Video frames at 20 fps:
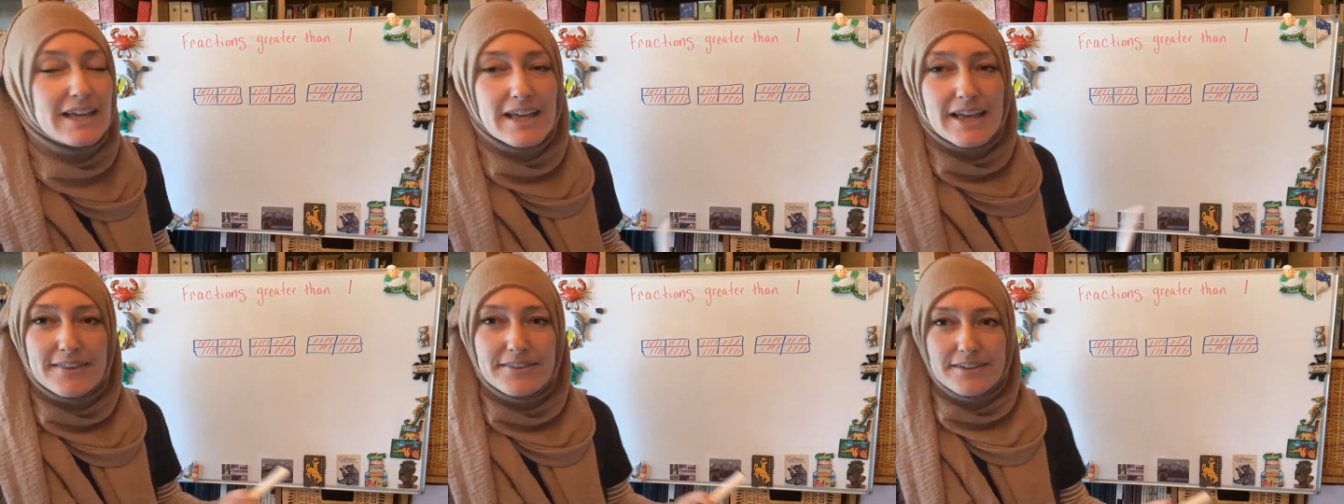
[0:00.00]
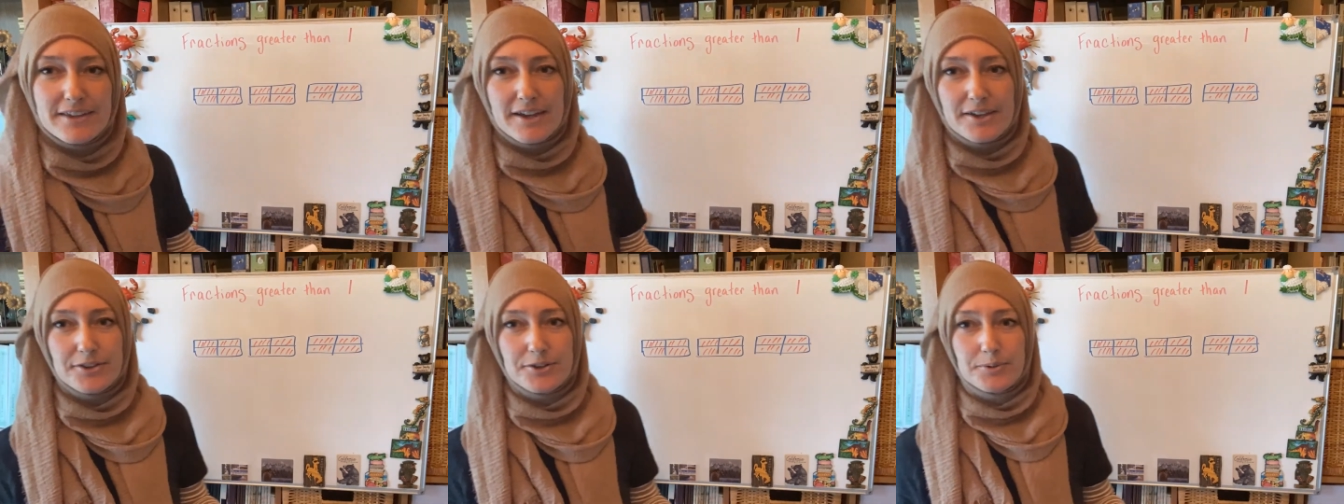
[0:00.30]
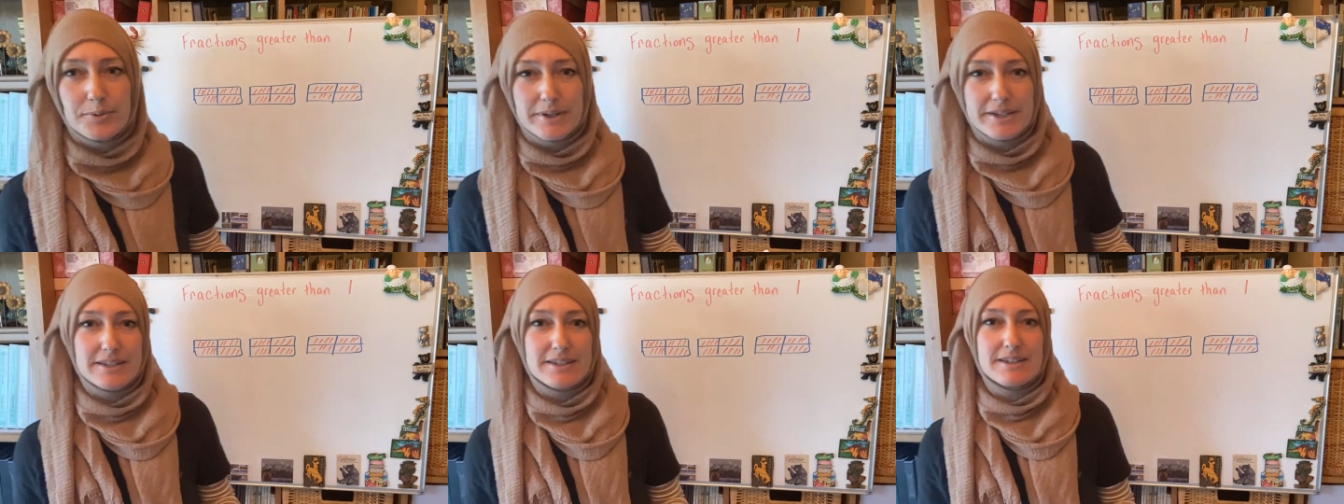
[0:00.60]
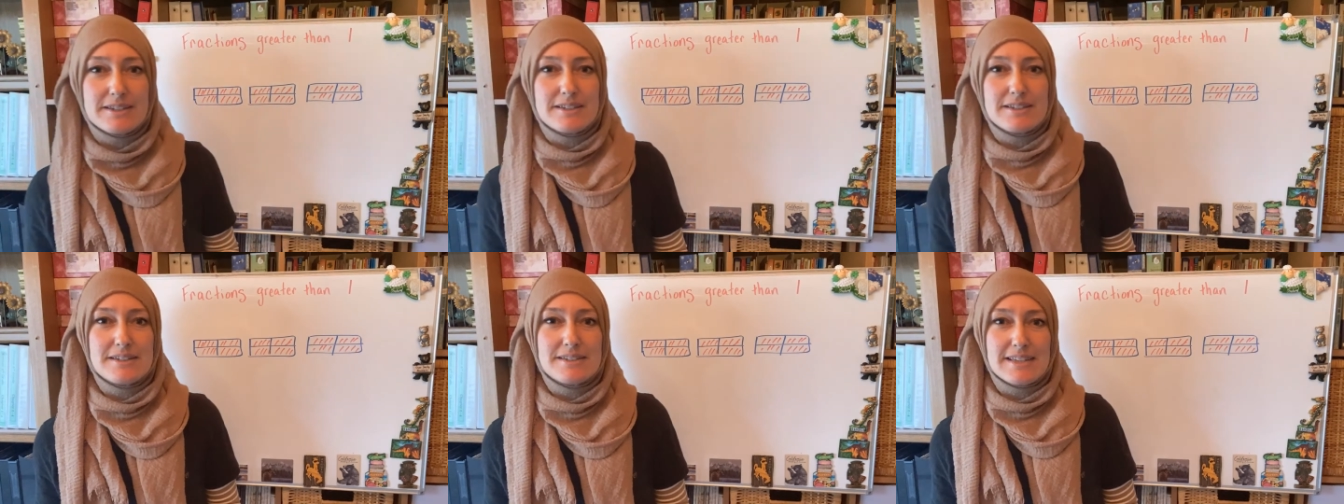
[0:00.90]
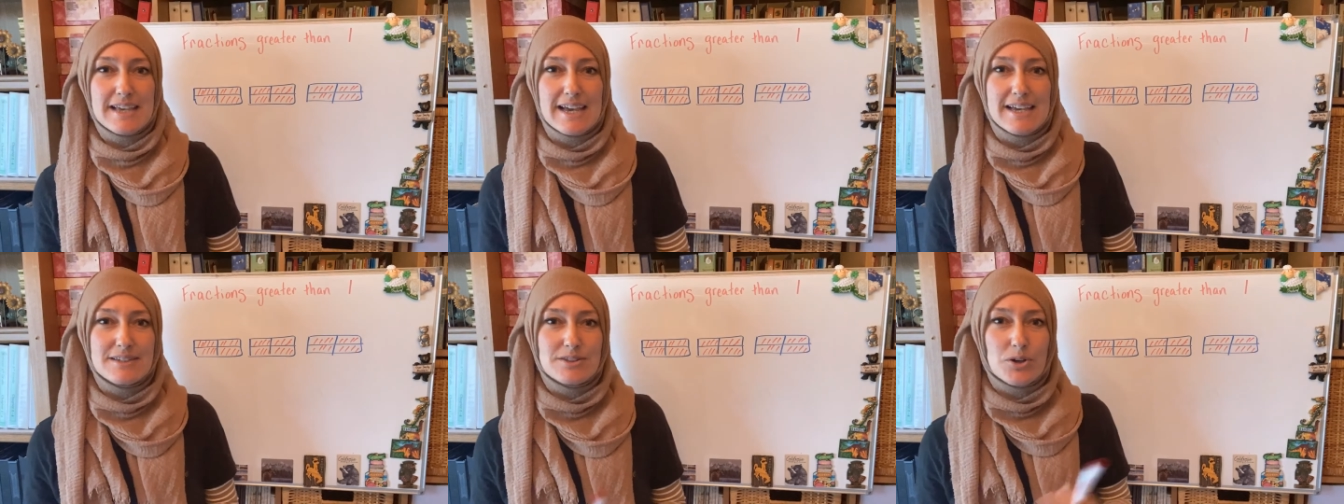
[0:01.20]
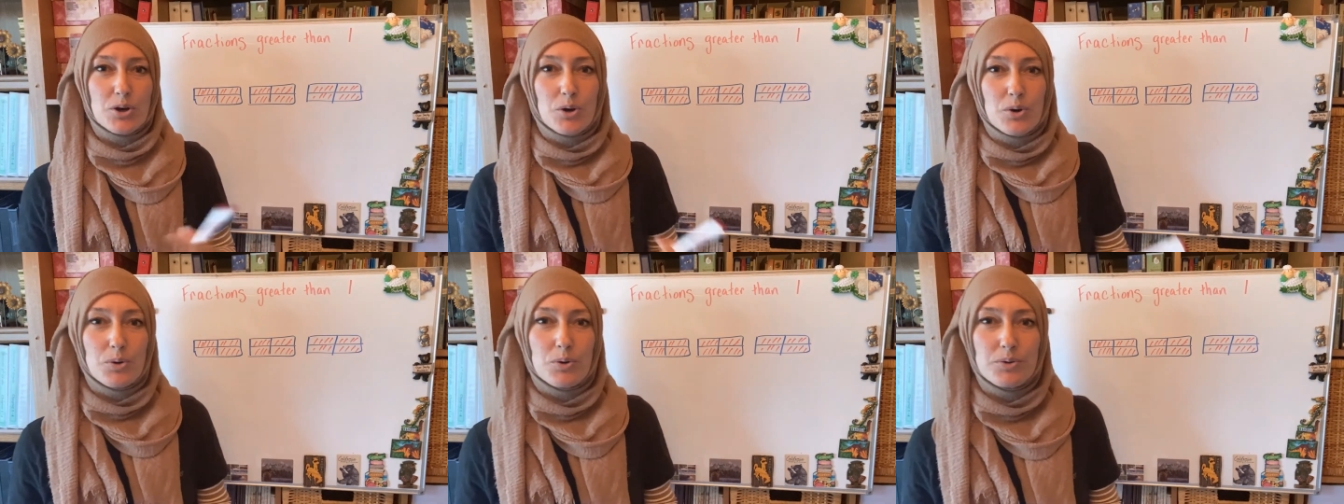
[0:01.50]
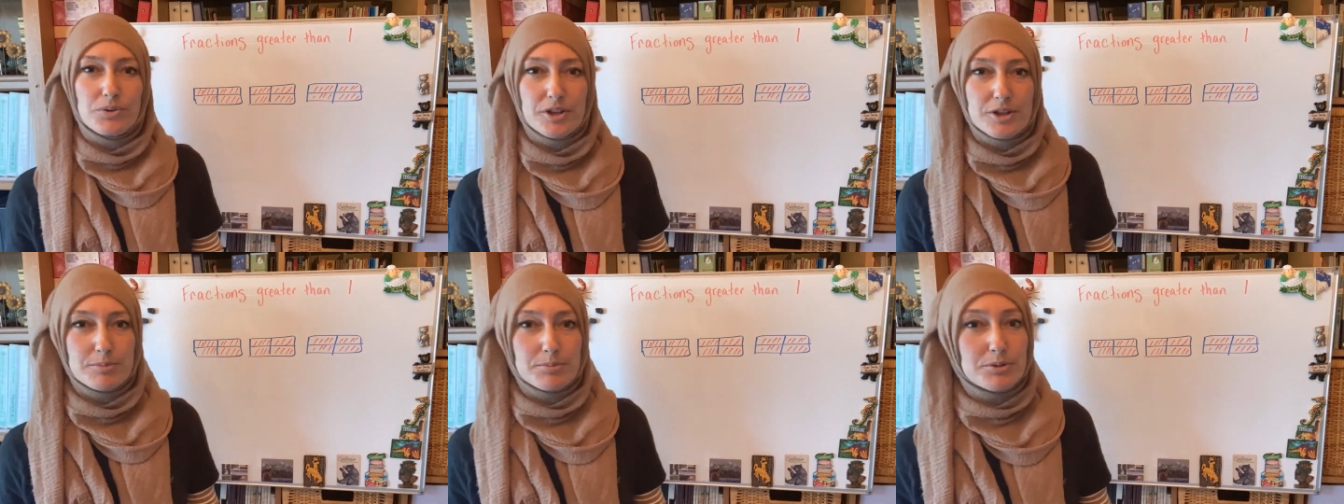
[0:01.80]
and the other way is as a whole
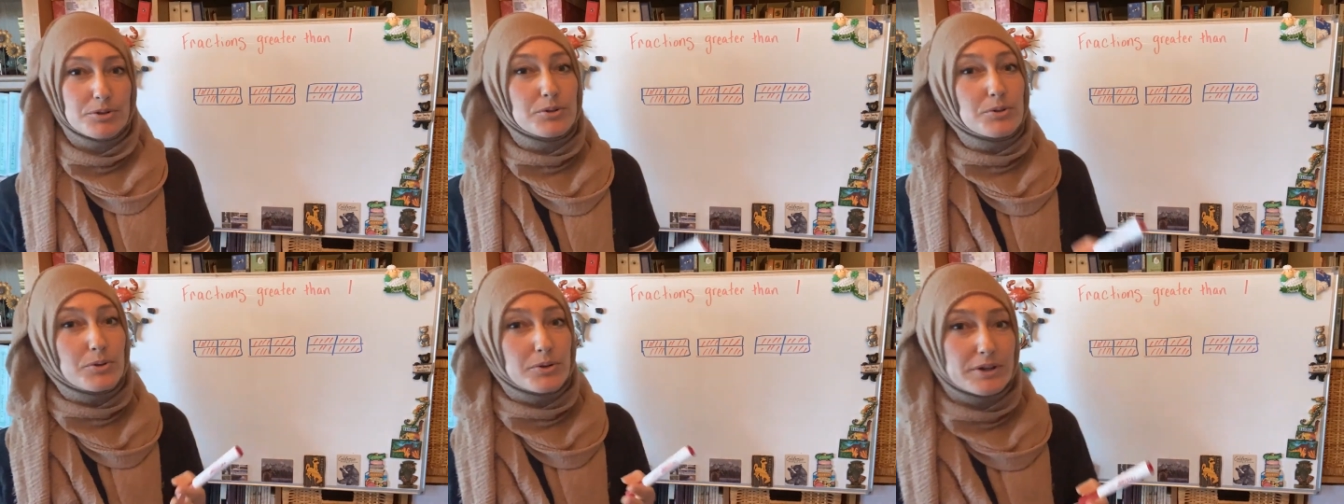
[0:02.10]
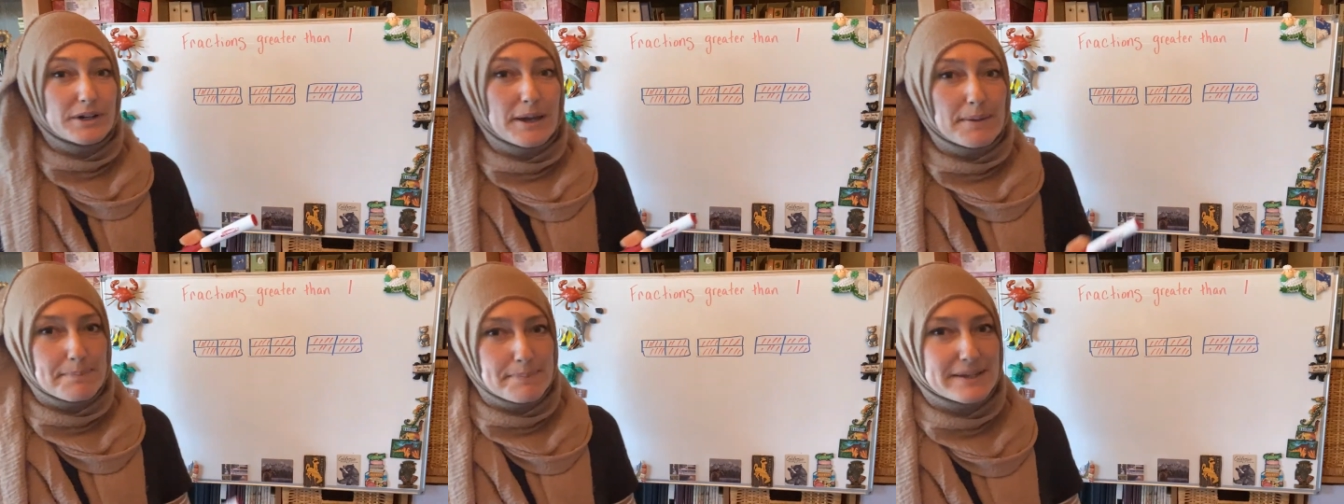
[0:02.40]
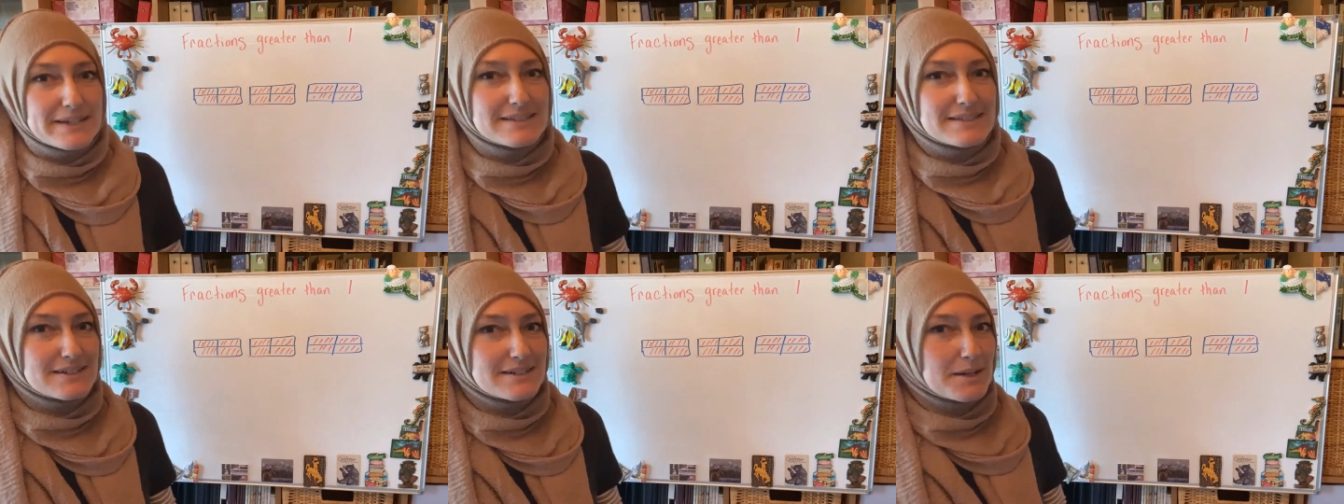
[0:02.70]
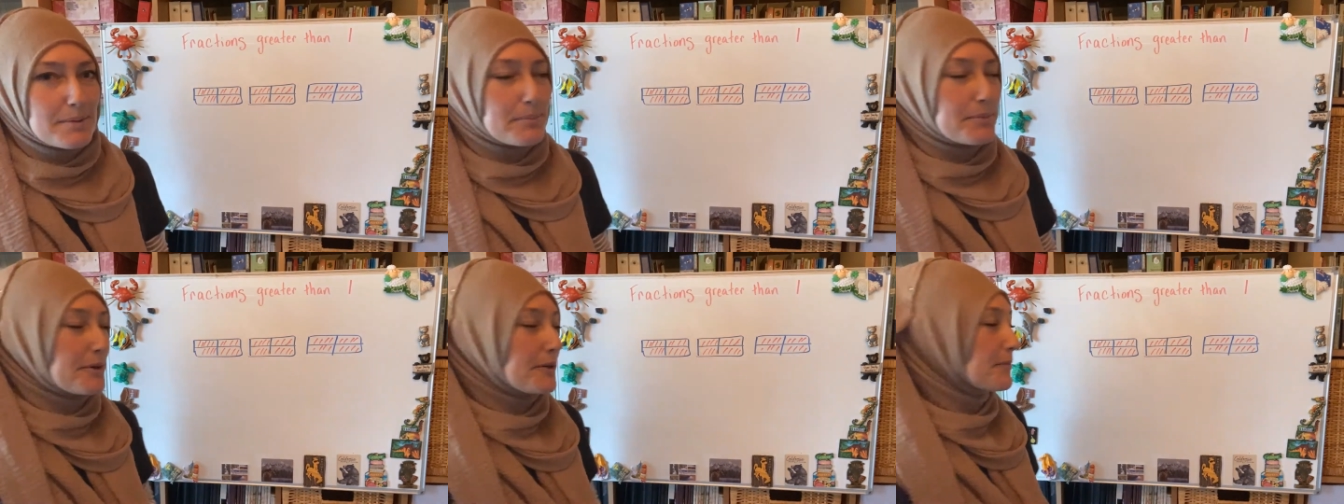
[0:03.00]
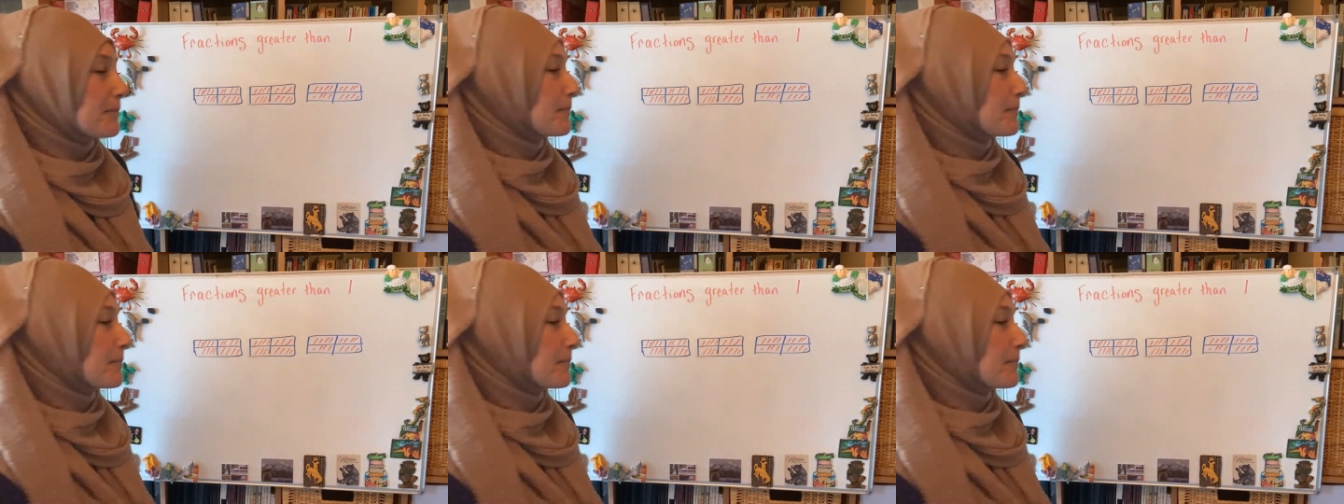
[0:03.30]
number or a mixed number.